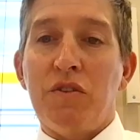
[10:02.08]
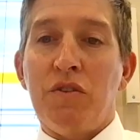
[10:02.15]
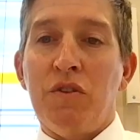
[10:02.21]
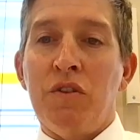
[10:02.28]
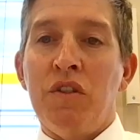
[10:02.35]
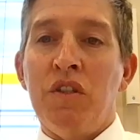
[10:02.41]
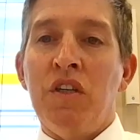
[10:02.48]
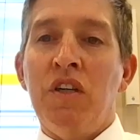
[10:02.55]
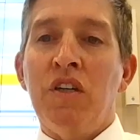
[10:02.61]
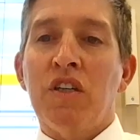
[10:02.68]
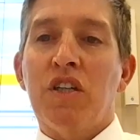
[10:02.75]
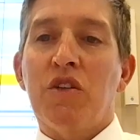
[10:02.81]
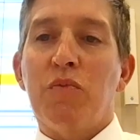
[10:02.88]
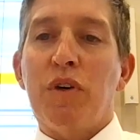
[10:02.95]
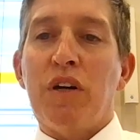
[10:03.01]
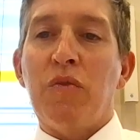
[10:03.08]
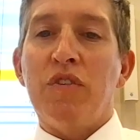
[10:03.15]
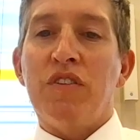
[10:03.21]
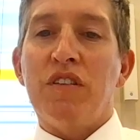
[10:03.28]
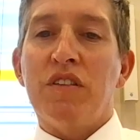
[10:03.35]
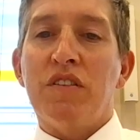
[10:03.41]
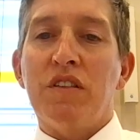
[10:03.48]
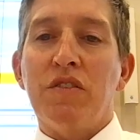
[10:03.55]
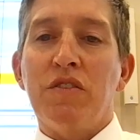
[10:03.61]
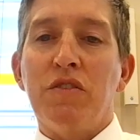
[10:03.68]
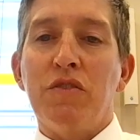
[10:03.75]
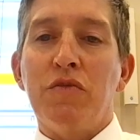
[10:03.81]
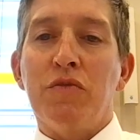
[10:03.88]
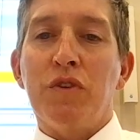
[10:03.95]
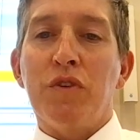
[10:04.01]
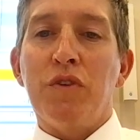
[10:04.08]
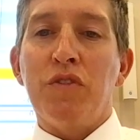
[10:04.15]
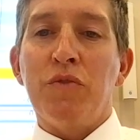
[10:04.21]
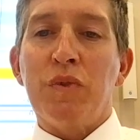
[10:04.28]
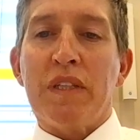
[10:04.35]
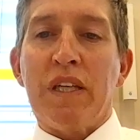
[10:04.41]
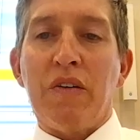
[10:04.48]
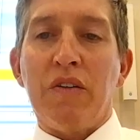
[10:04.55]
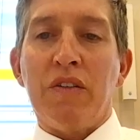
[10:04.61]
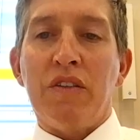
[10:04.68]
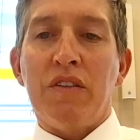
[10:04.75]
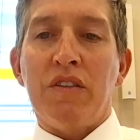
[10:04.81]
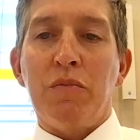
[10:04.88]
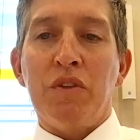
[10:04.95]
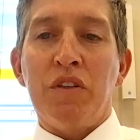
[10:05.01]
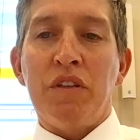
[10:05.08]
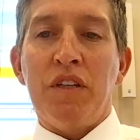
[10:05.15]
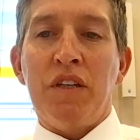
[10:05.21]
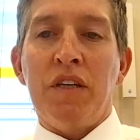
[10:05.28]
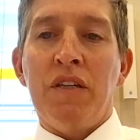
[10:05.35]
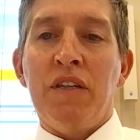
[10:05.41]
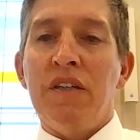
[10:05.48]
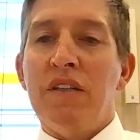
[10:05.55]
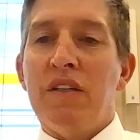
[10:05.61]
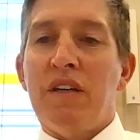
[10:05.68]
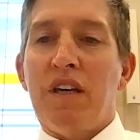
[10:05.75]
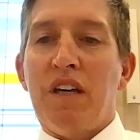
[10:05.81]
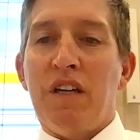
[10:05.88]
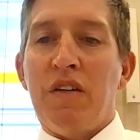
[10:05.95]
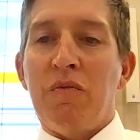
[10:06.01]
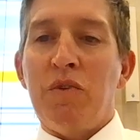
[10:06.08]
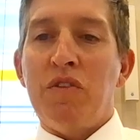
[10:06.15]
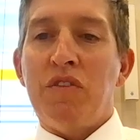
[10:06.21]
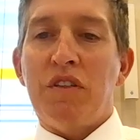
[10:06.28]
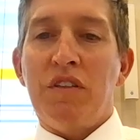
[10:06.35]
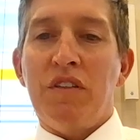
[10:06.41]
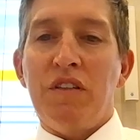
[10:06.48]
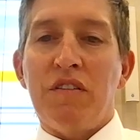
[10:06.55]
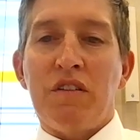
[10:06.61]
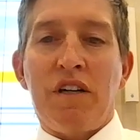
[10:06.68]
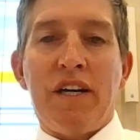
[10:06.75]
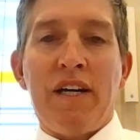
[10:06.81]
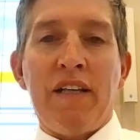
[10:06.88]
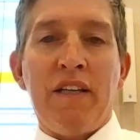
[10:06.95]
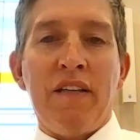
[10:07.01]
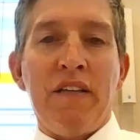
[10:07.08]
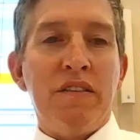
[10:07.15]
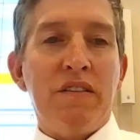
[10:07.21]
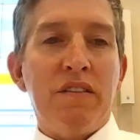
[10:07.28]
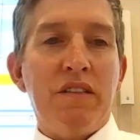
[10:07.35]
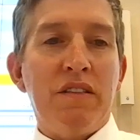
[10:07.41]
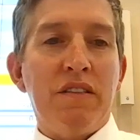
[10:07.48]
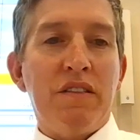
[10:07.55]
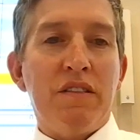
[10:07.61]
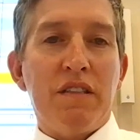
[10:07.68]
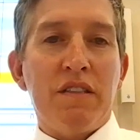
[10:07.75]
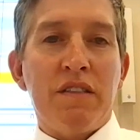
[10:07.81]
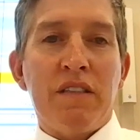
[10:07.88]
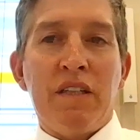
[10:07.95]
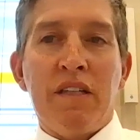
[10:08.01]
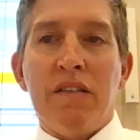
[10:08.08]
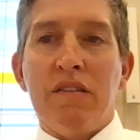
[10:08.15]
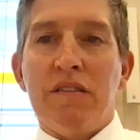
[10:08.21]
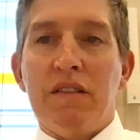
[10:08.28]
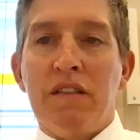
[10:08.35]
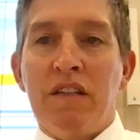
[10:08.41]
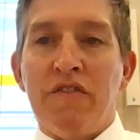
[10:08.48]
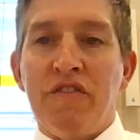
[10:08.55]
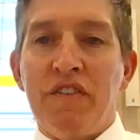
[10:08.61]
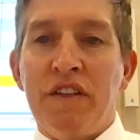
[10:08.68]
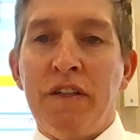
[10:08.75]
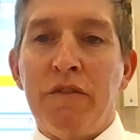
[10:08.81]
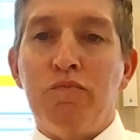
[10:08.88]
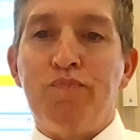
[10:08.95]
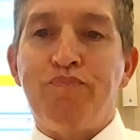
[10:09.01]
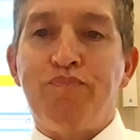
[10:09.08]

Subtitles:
old, compared with 62 for those without disability. And most of these are highly statistically significant.